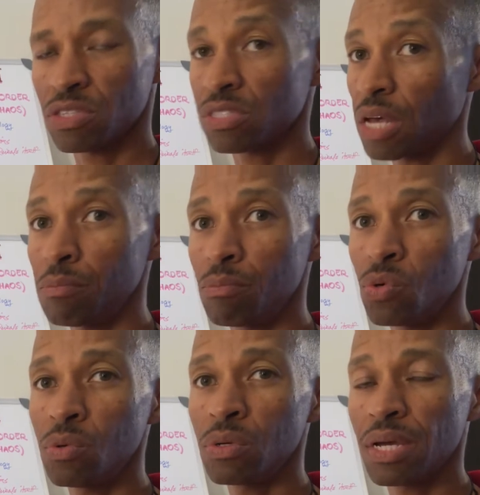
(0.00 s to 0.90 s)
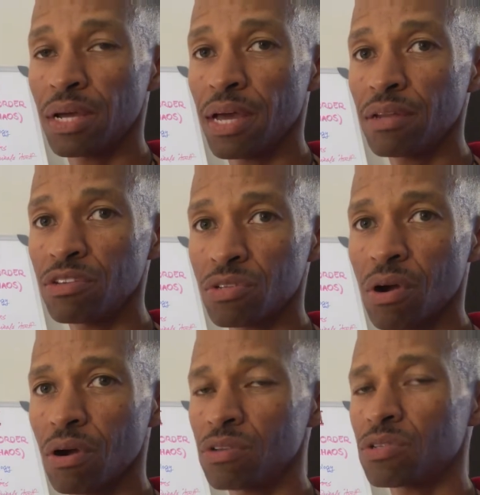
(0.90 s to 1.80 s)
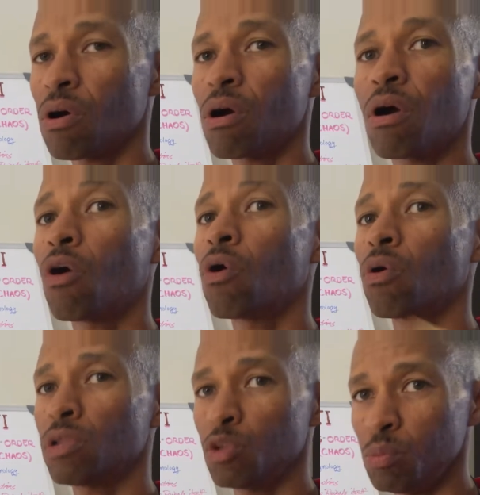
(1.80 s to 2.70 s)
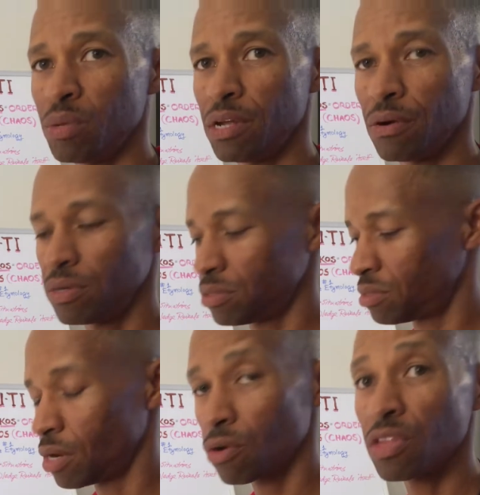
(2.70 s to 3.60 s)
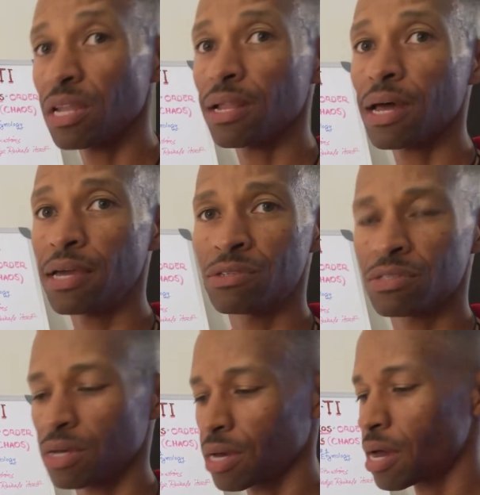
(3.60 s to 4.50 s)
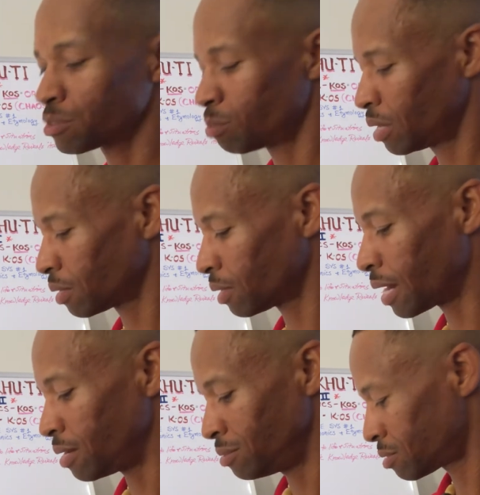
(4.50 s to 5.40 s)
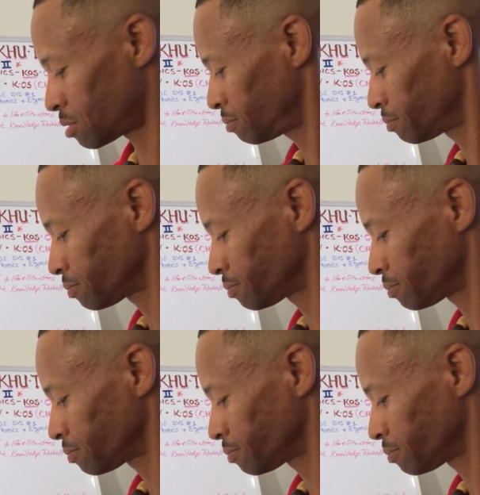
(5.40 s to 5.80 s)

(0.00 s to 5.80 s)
Sun, moon, and stars are all luminaries. They are the lights, the cosmic lights.